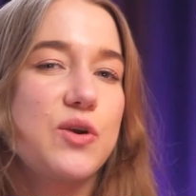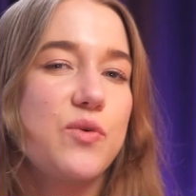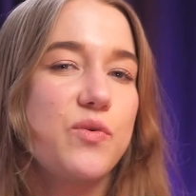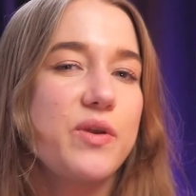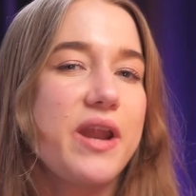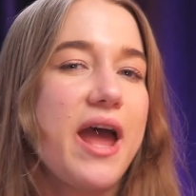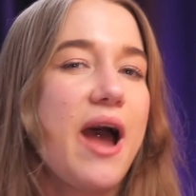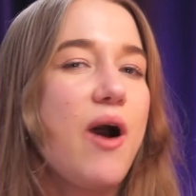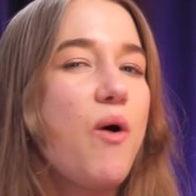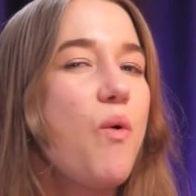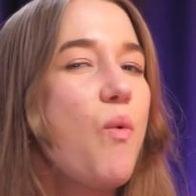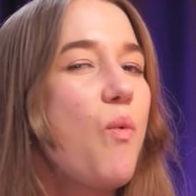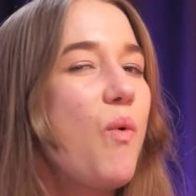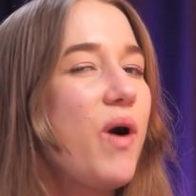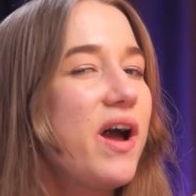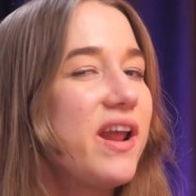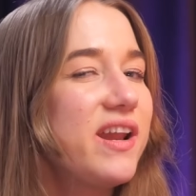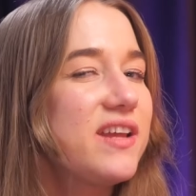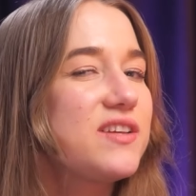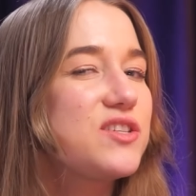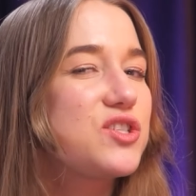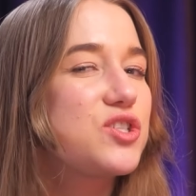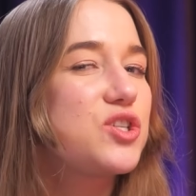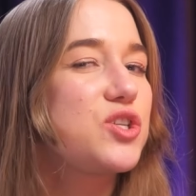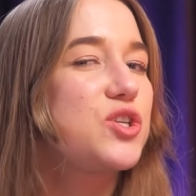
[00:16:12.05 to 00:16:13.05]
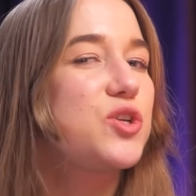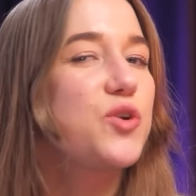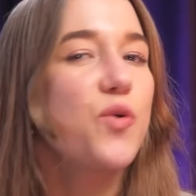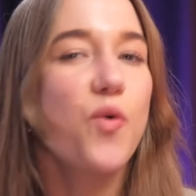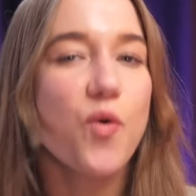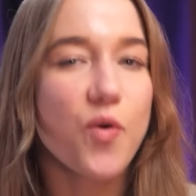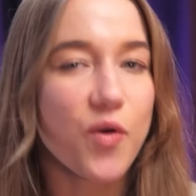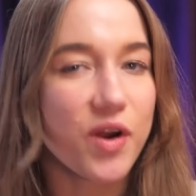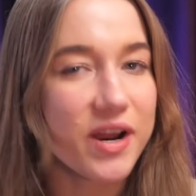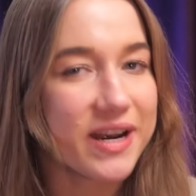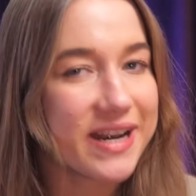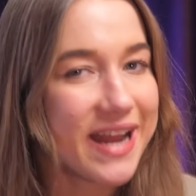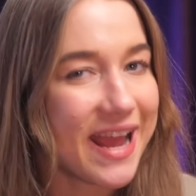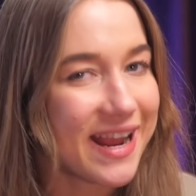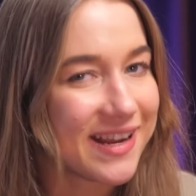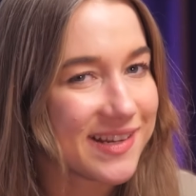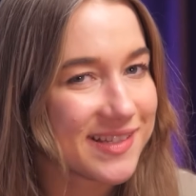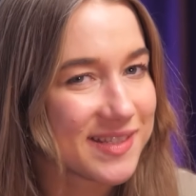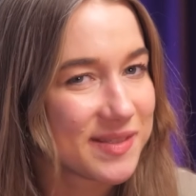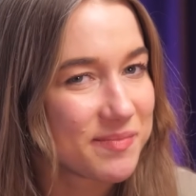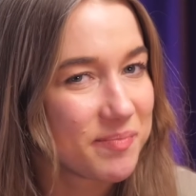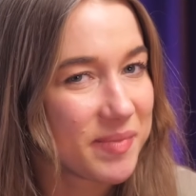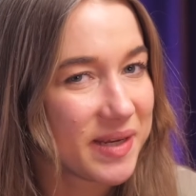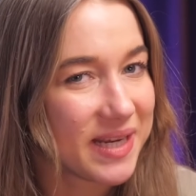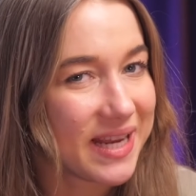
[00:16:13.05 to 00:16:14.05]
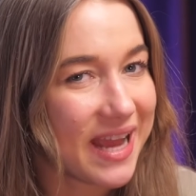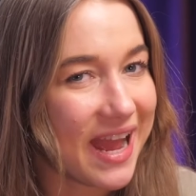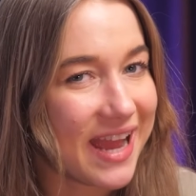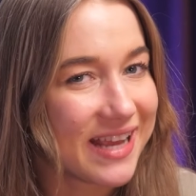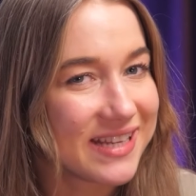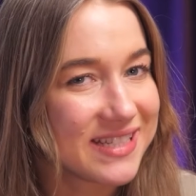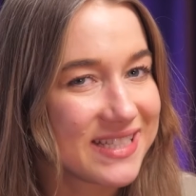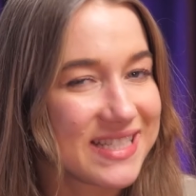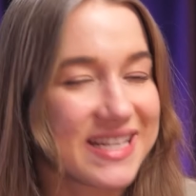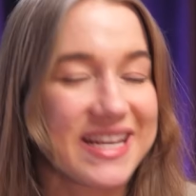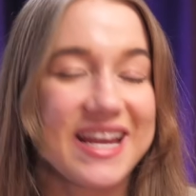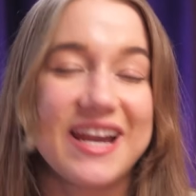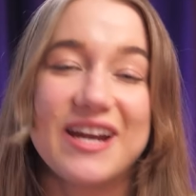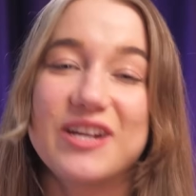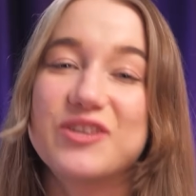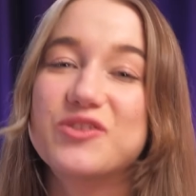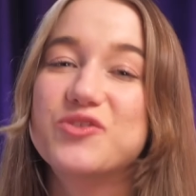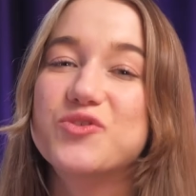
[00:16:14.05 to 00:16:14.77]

So now what is your next big idea?